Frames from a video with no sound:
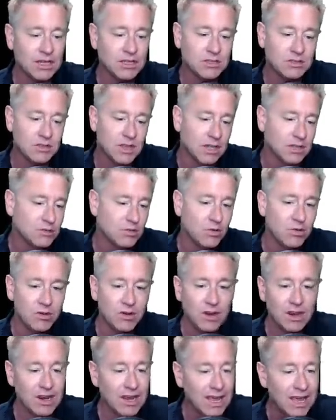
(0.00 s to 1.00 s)
That's that's where
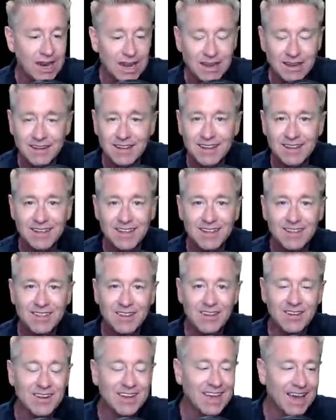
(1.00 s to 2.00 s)
they're going to get it.
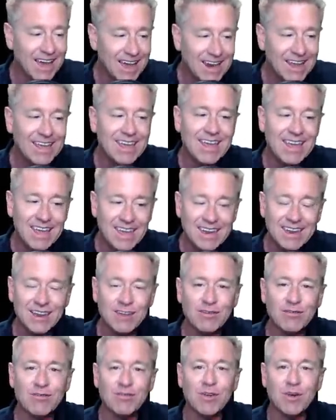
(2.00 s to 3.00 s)
They're going to get
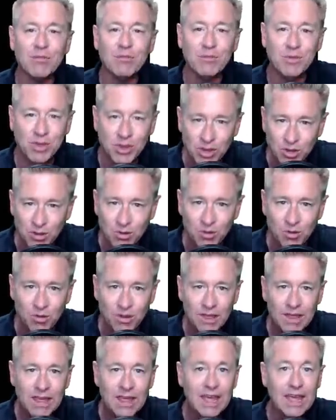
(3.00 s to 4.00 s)
it from you